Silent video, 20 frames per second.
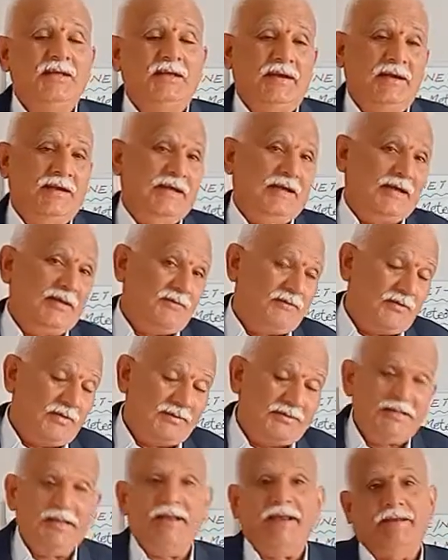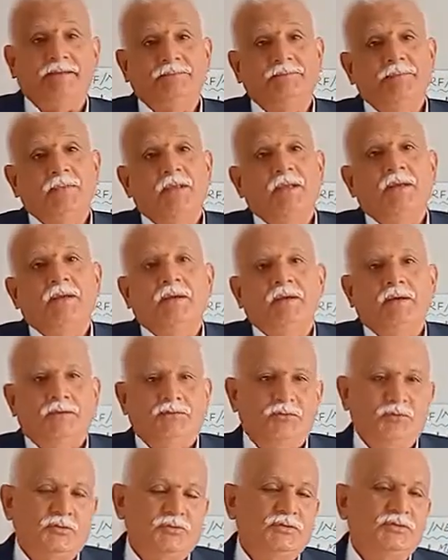And again, once again,
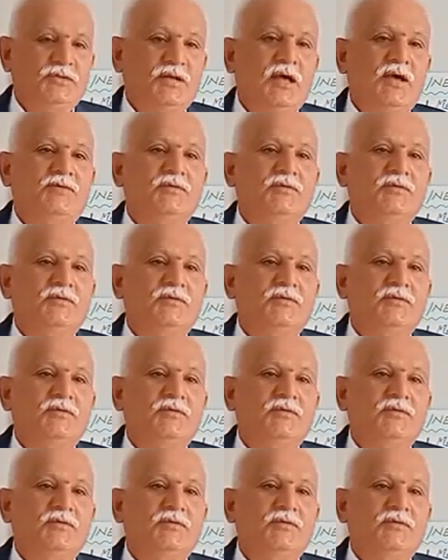Newton's law